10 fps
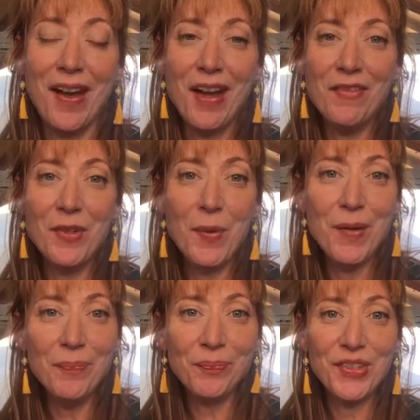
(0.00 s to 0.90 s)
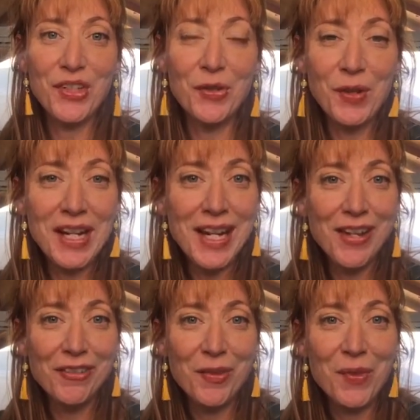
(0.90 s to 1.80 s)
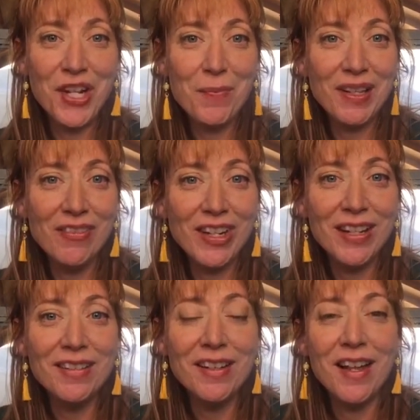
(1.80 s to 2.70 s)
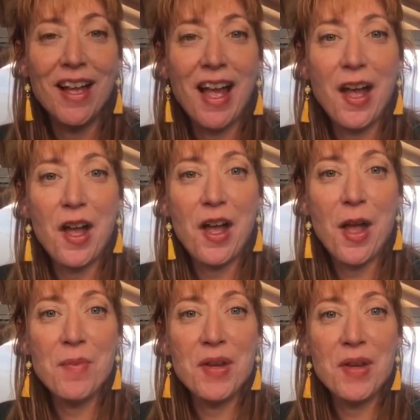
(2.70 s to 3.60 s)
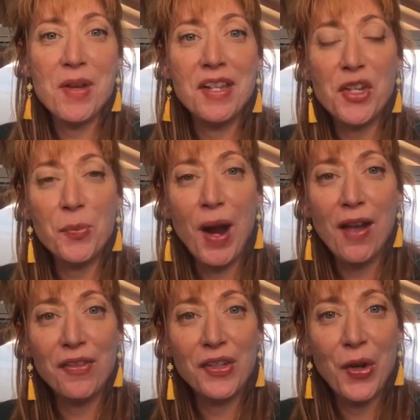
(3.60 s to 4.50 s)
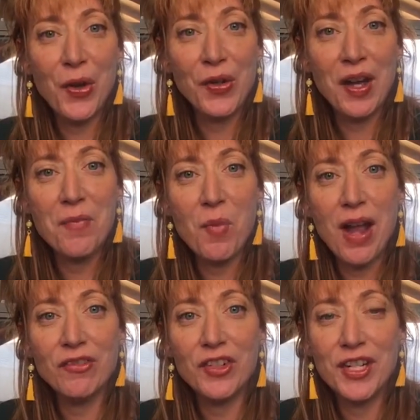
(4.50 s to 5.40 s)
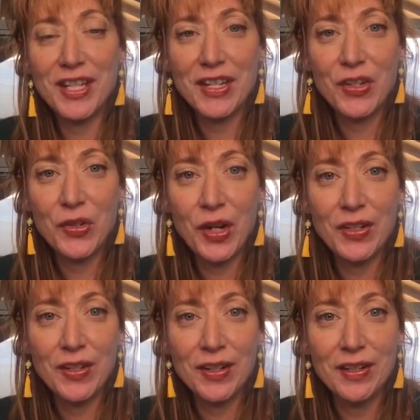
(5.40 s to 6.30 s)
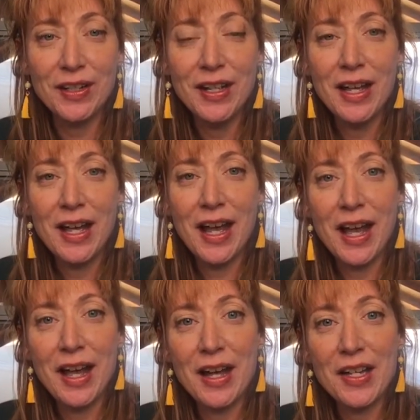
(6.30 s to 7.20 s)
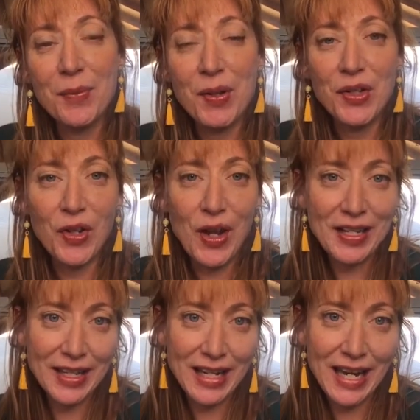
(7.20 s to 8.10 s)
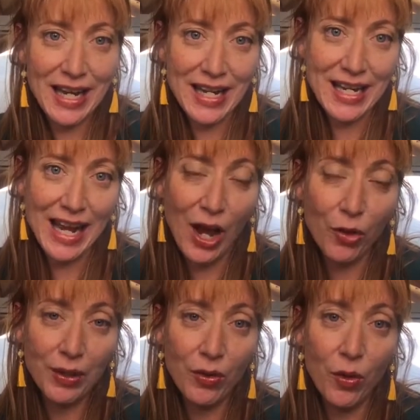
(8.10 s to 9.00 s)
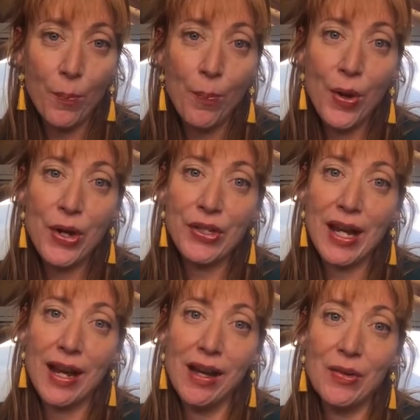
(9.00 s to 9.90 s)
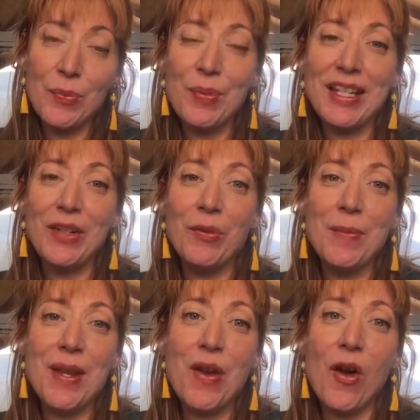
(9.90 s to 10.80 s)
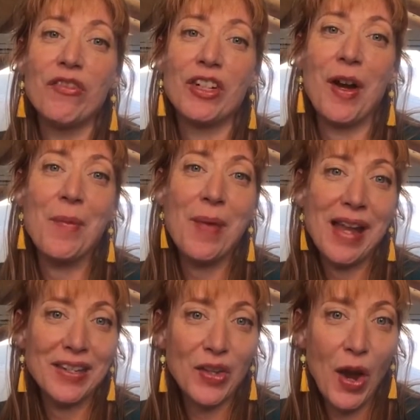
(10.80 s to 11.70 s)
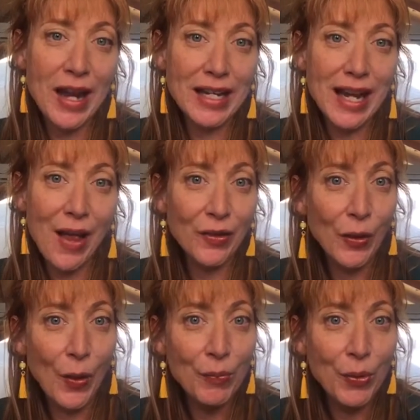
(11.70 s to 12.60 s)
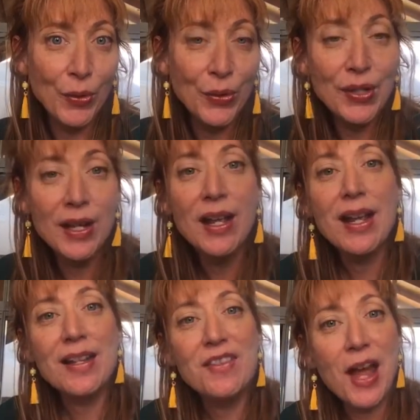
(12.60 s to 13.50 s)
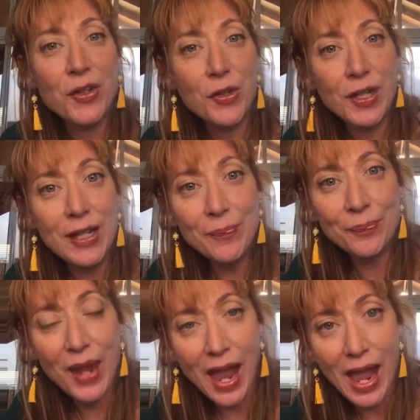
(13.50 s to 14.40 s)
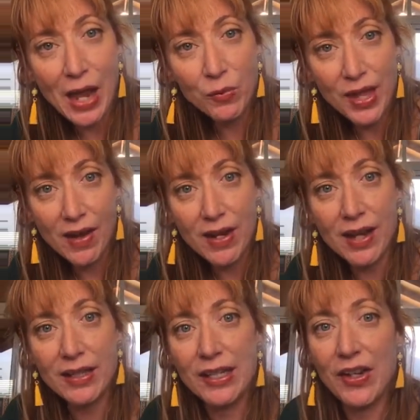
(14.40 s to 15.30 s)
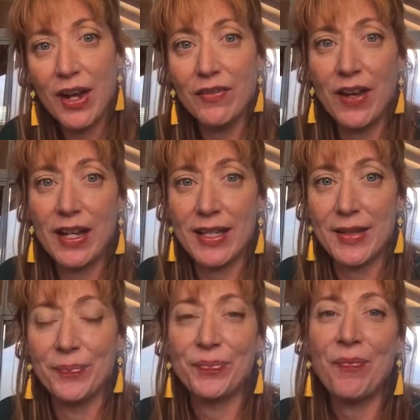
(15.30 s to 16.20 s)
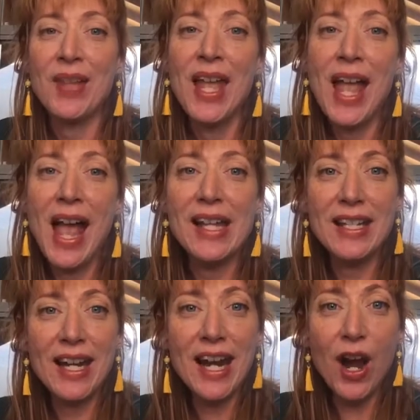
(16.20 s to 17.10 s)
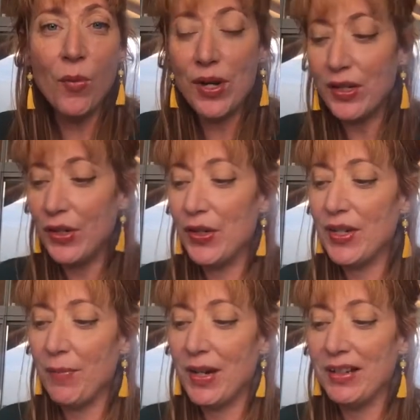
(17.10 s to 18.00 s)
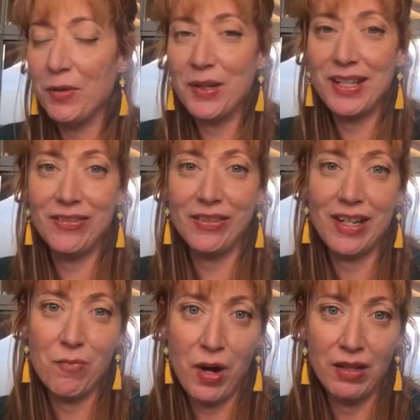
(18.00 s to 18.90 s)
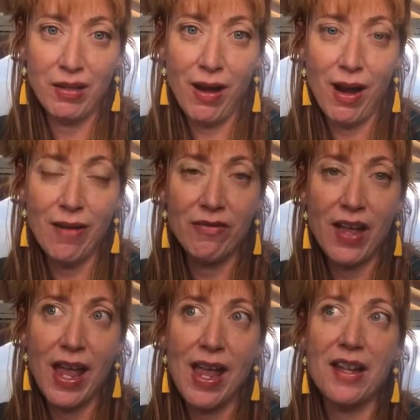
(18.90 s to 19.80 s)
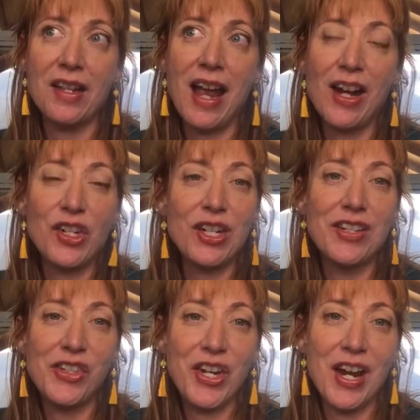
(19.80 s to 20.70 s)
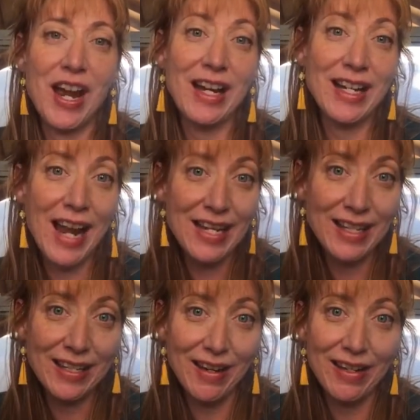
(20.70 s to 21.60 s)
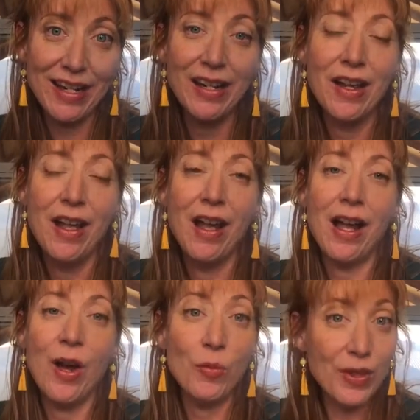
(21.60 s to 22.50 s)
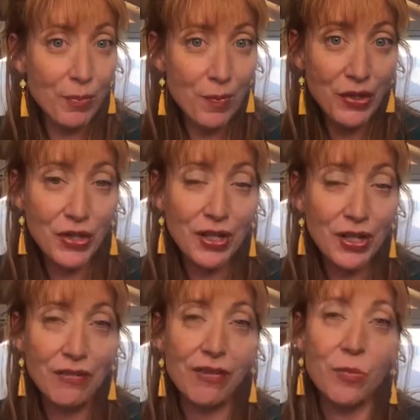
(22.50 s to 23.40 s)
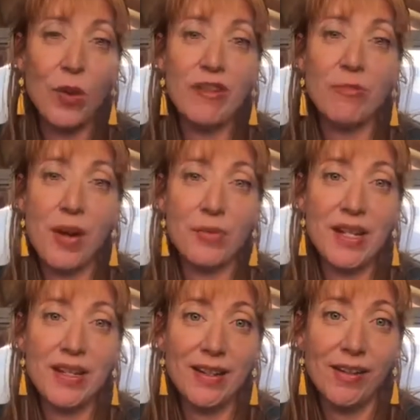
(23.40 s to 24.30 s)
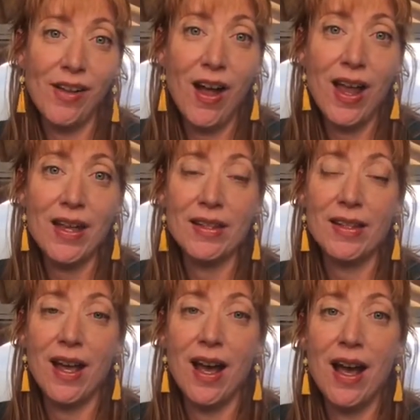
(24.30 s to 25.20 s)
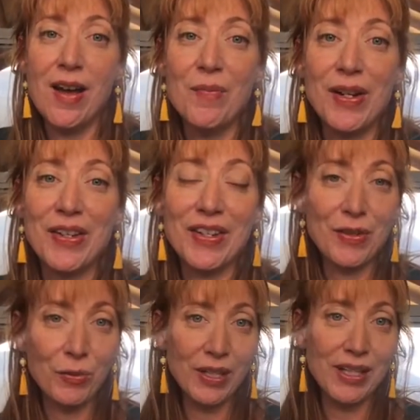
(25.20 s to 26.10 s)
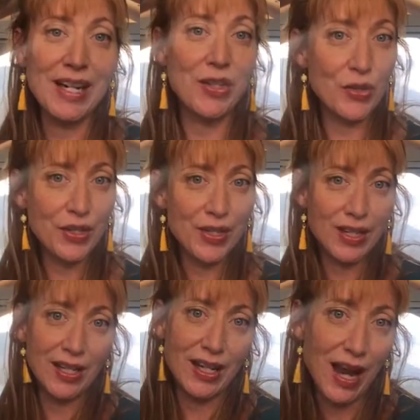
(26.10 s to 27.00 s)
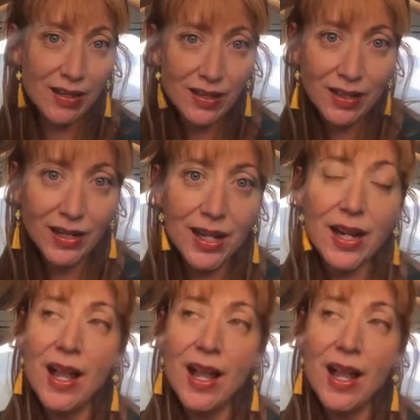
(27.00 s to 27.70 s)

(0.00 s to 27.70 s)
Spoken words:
Hi everyone, Cherie here from Ashima Living. I'm a naturopath, yoga and mindfulness instructor specializing in helping burnt out busy women overcome anxiety and low mood naturally and without nasty side effects. And today I wanted to do something a little bit different in my live and actually share a case study with permission from one of my recent clients because it's a really interesting case study.